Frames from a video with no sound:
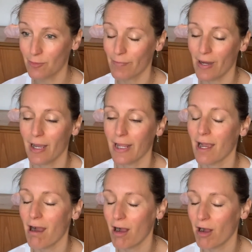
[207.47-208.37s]
by
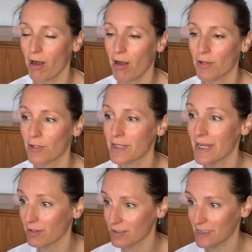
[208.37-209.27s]
our
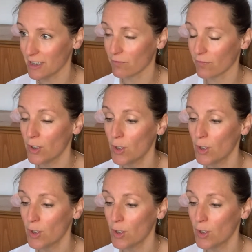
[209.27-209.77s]
narrative.